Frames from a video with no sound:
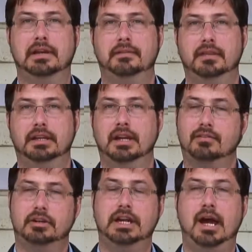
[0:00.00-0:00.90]
they
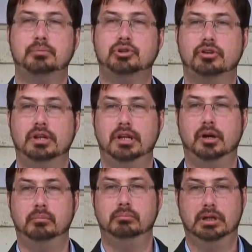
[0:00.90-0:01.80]
never captured
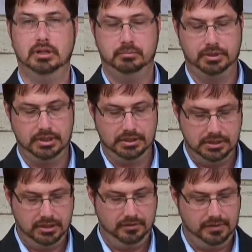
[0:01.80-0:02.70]
him, but they
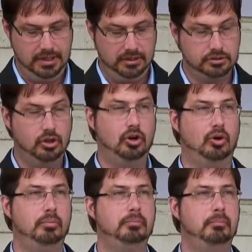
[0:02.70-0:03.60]
did invade his
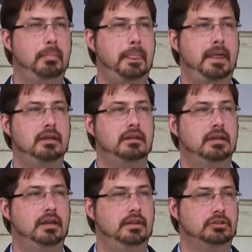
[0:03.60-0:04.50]
home,
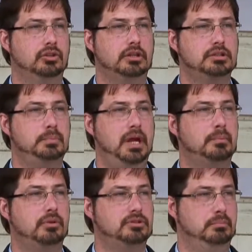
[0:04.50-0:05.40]
and they took his
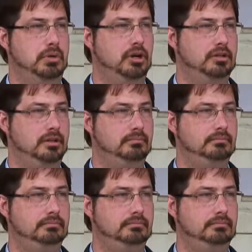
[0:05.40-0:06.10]
papers and burned them.